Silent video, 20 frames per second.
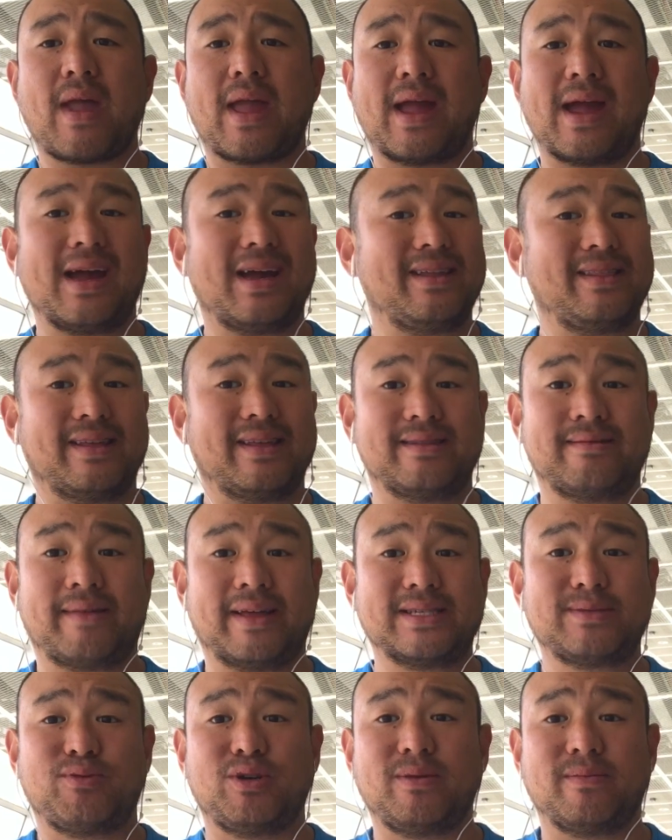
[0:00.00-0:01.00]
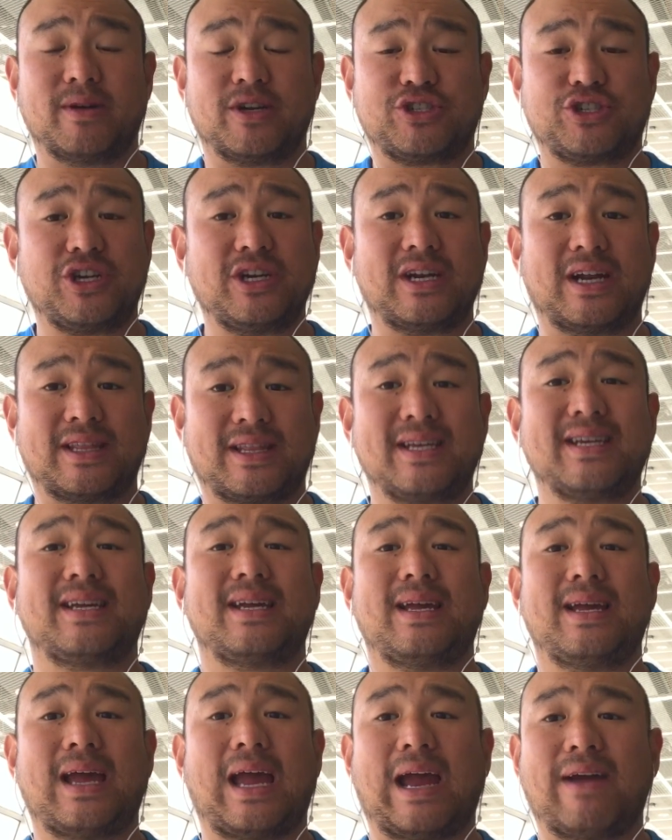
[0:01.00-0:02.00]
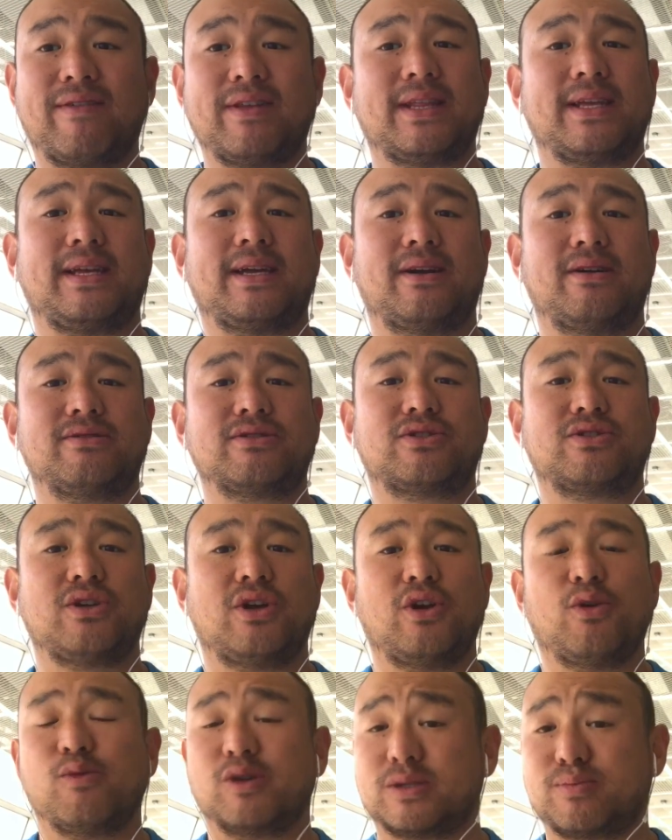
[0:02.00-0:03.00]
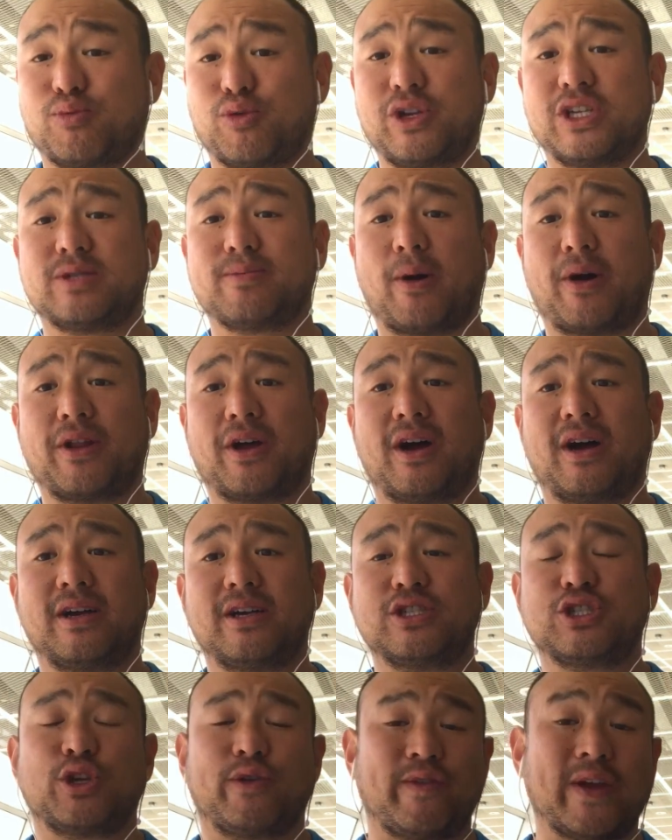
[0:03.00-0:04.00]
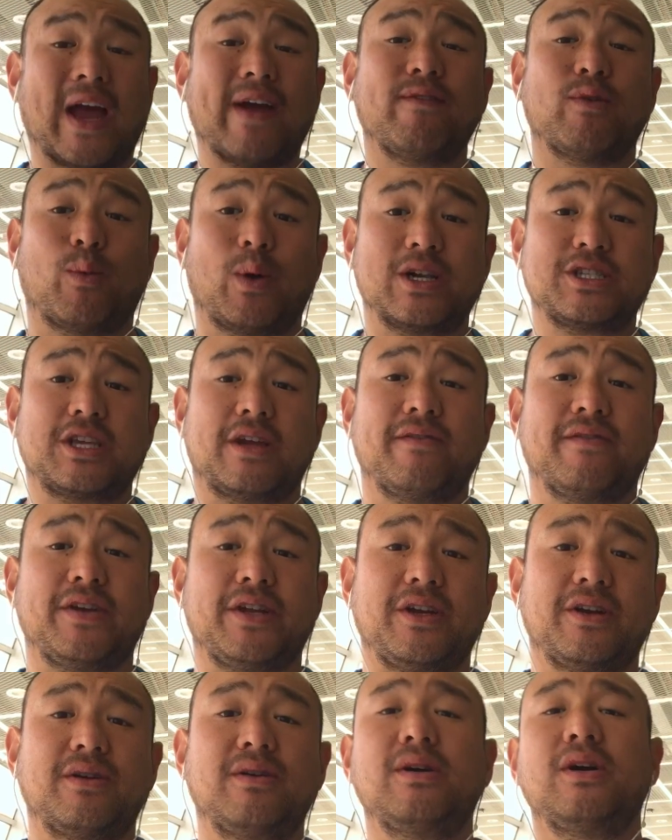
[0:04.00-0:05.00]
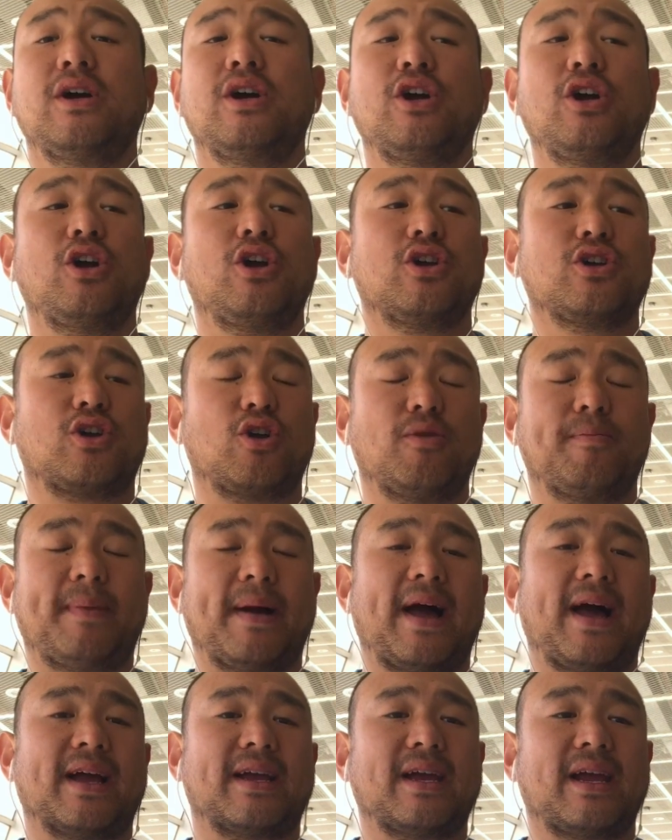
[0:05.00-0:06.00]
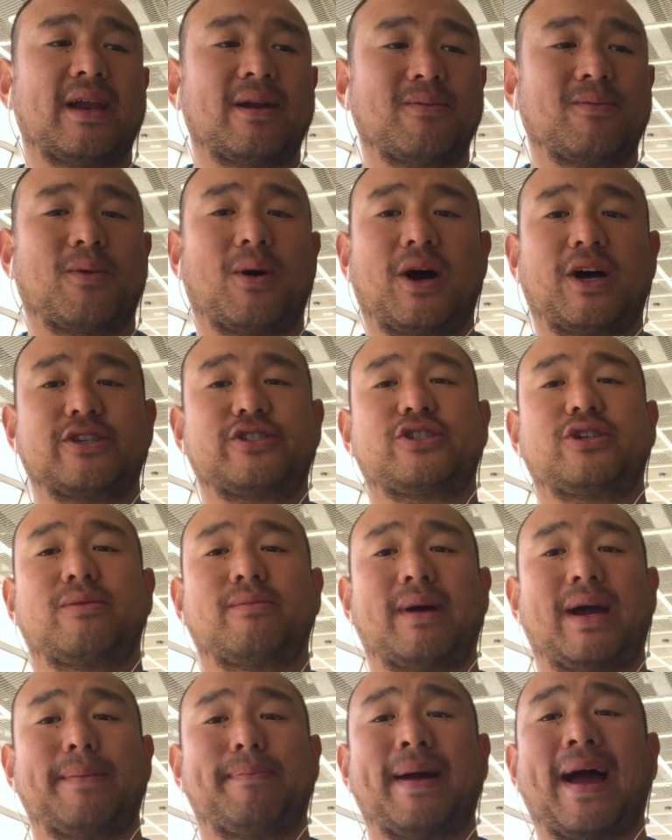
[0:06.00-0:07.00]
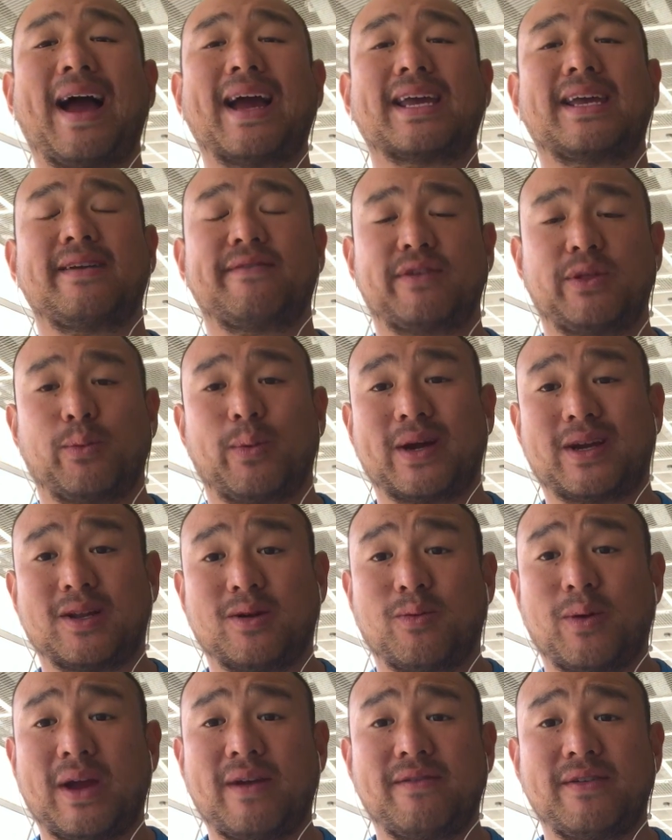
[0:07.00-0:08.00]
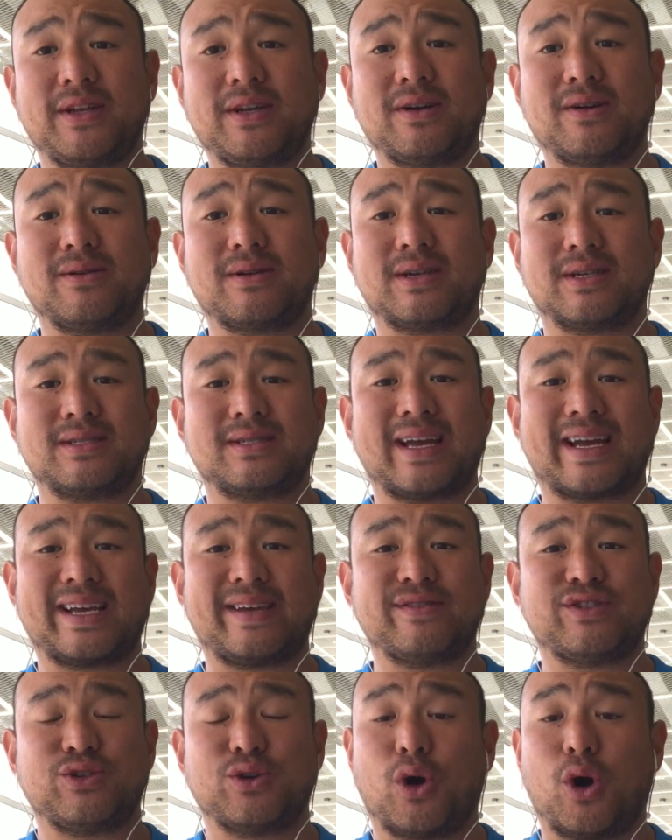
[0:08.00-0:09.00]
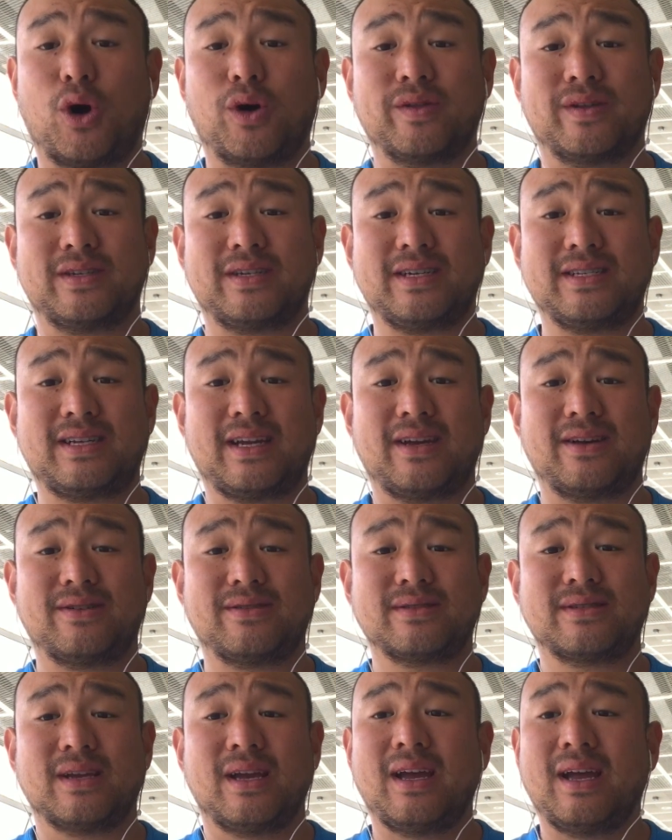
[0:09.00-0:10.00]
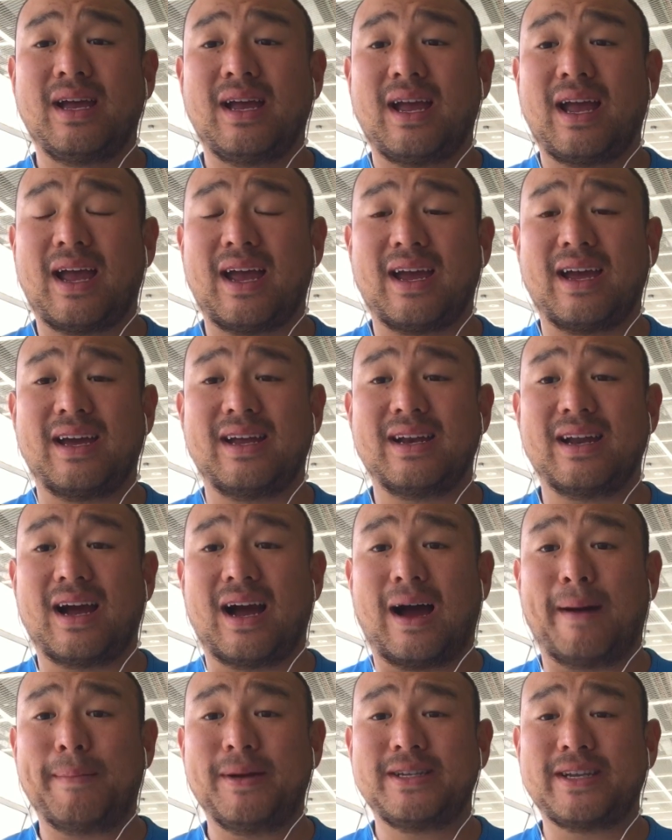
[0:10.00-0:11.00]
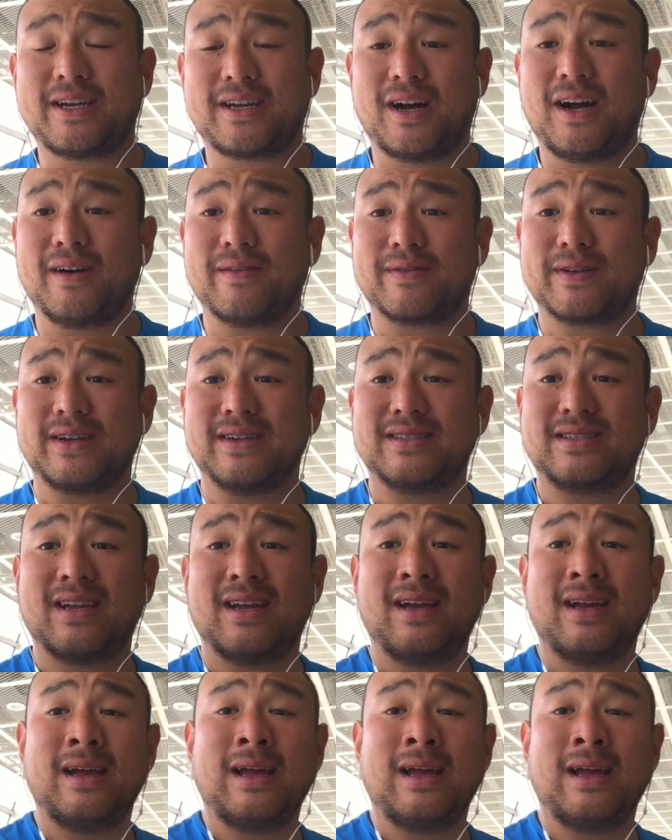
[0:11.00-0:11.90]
And that's pretty much it. I think everything else was pretty spot on. So if you haven't watched that video, go back and watch my packing for the Wickow Way video, because that gives you all the details. And I'm gonna take off because